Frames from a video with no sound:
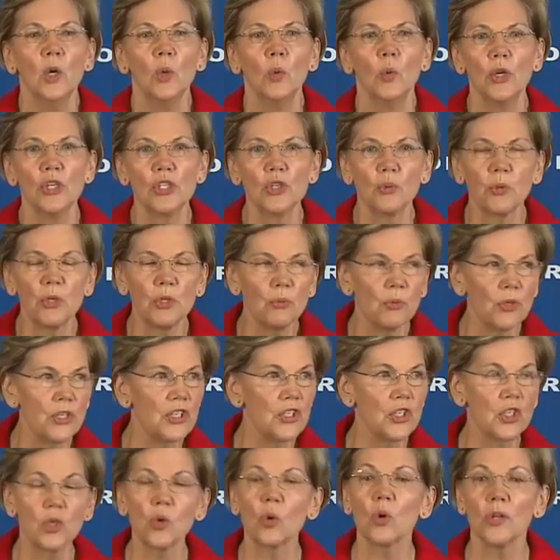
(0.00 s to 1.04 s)
which would
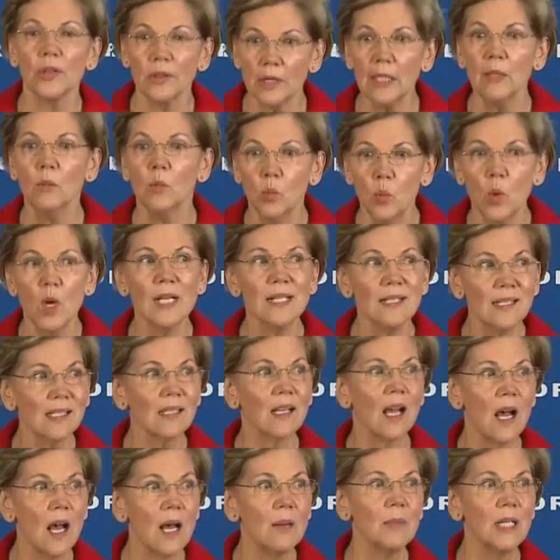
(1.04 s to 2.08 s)
restore the once
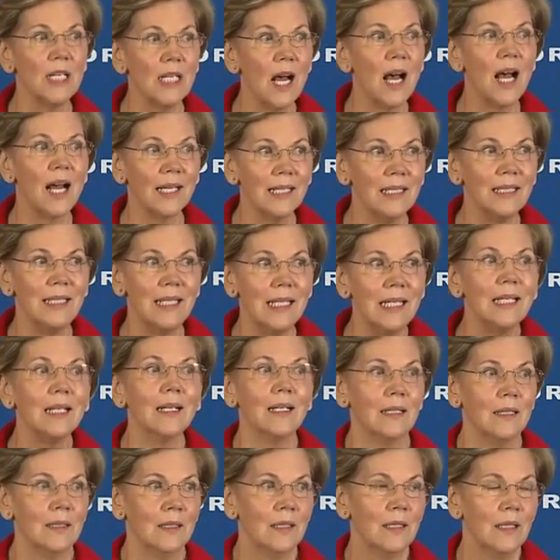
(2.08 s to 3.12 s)
common
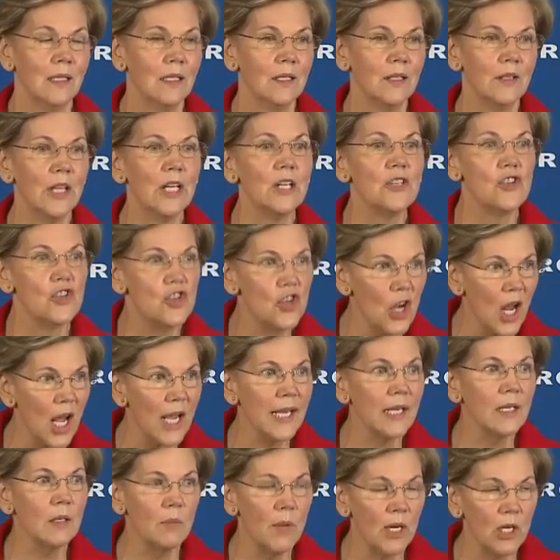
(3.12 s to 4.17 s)
idea that
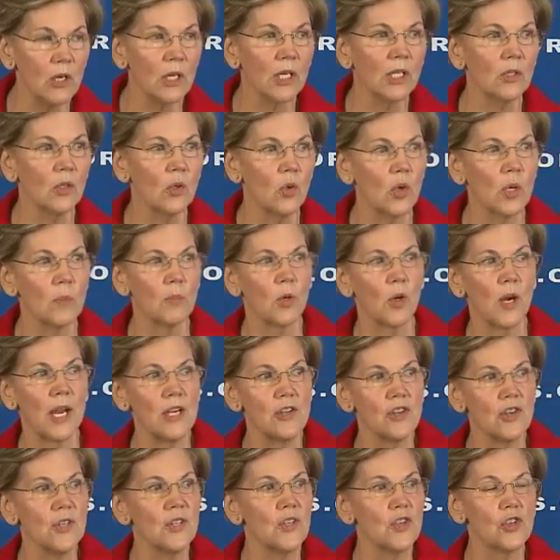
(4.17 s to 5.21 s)
giant American
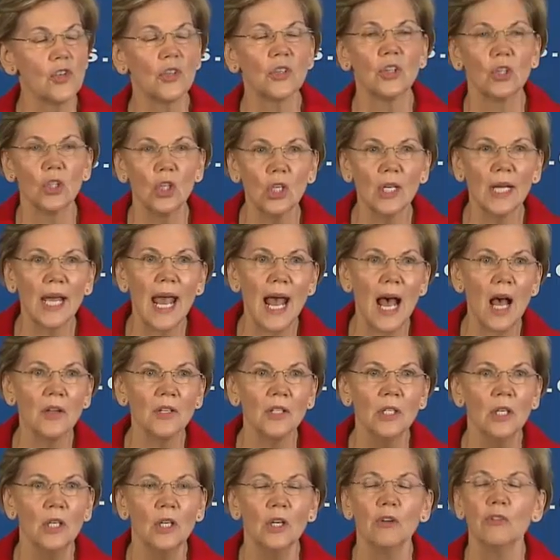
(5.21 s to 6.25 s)
corporations should look out
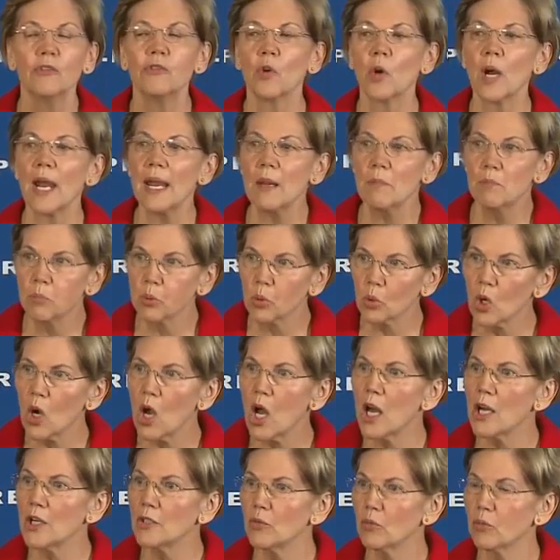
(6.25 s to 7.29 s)
for a
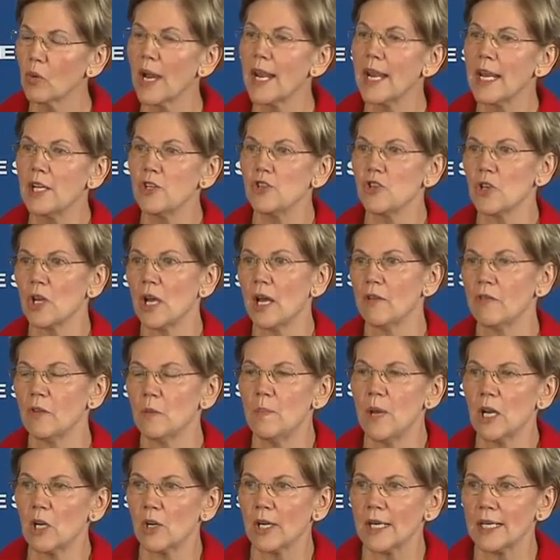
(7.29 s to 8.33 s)
broad range of
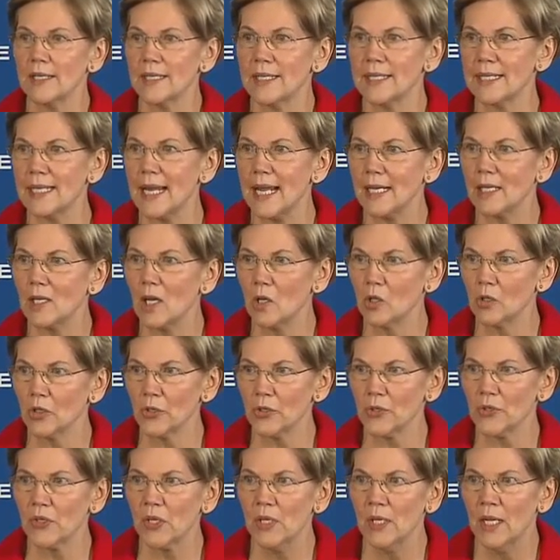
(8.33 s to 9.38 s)
American
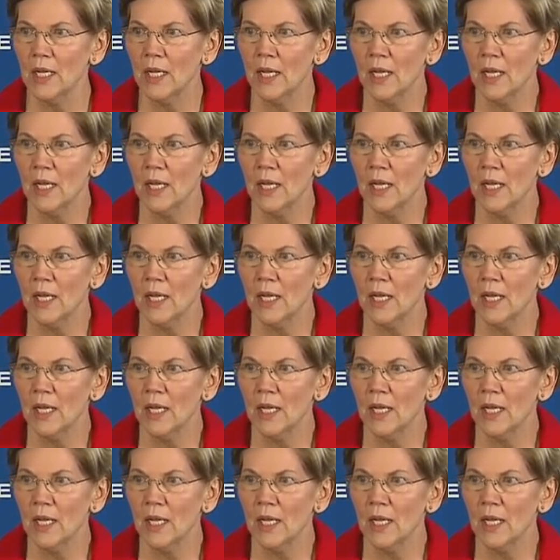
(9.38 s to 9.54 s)
stakeholders.